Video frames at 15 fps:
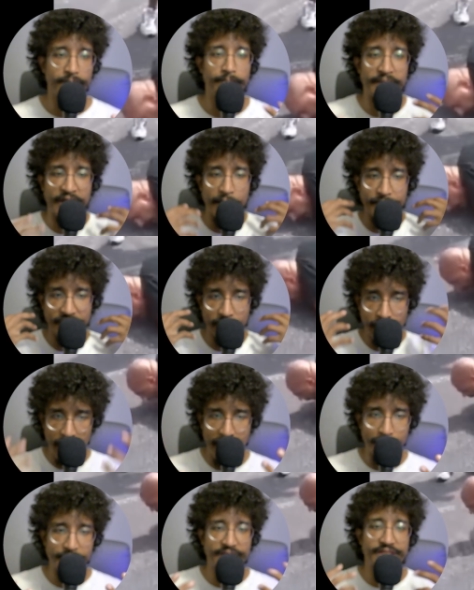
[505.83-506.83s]
Becoming
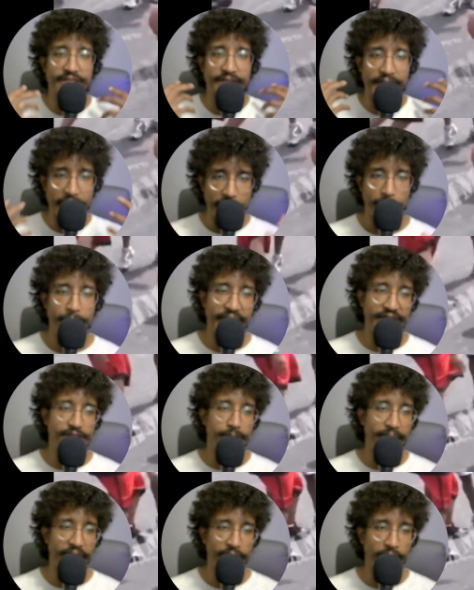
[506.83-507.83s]
competent makes
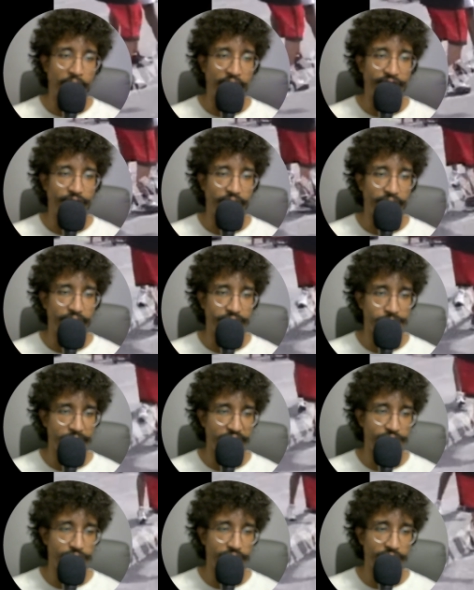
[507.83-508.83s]
a man confident,
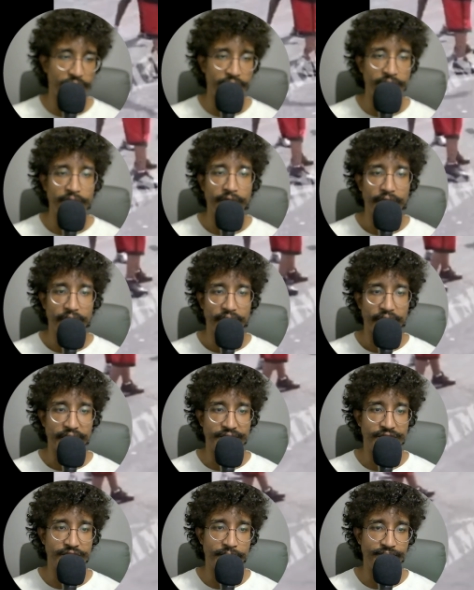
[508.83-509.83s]
especially in,
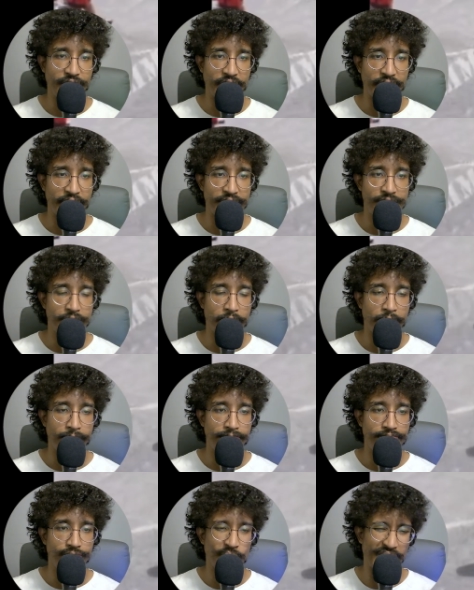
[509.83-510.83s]
in something as um,
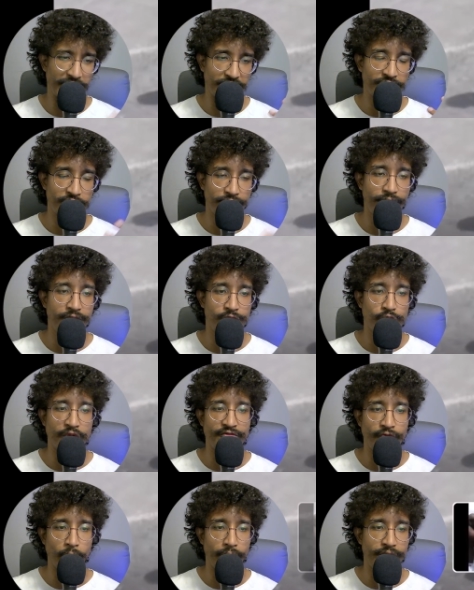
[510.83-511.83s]
relatively
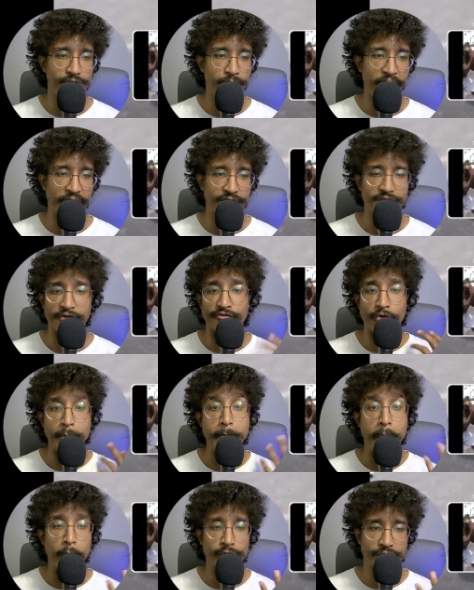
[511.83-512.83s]
straightforward as boxing for
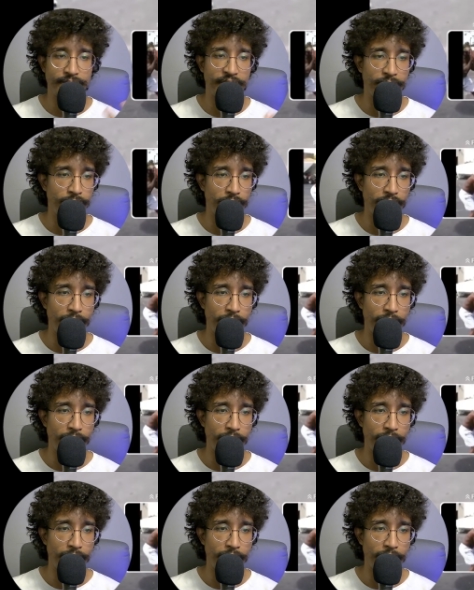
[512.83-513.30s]
most people.